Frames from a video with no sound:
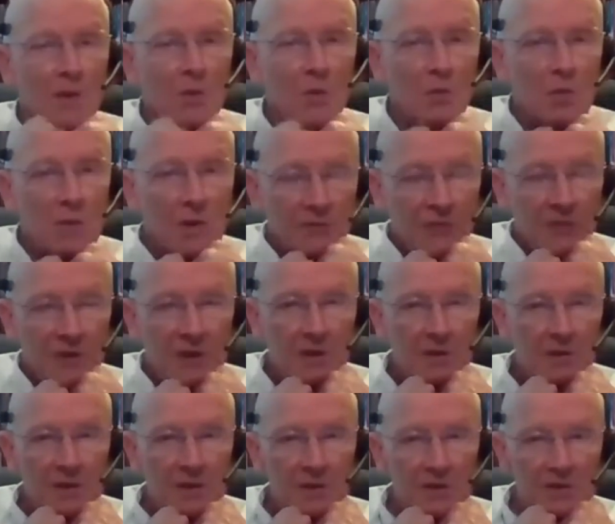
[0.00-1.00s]
what I
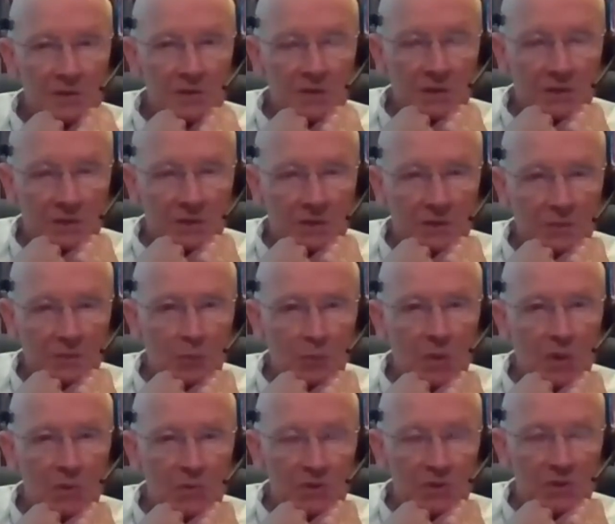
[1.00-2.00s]
found is that
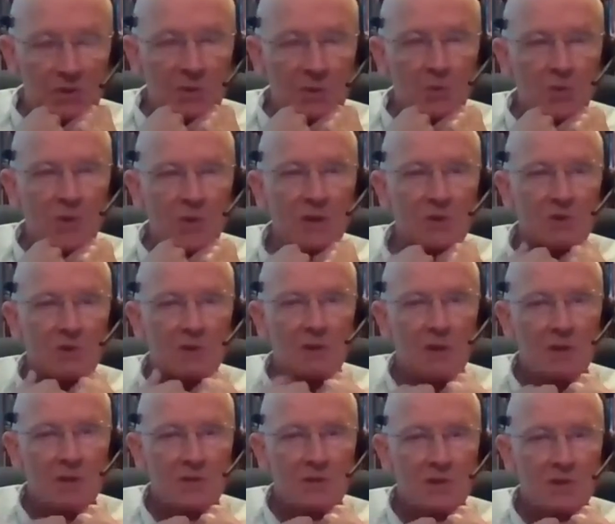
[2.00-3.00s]
most of the production
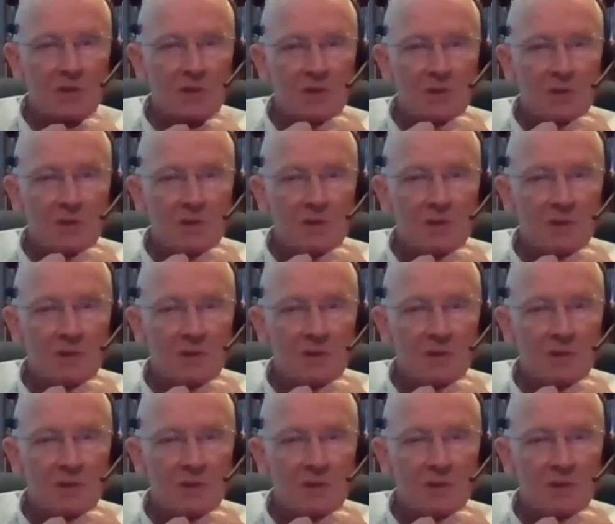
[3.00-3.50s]
losses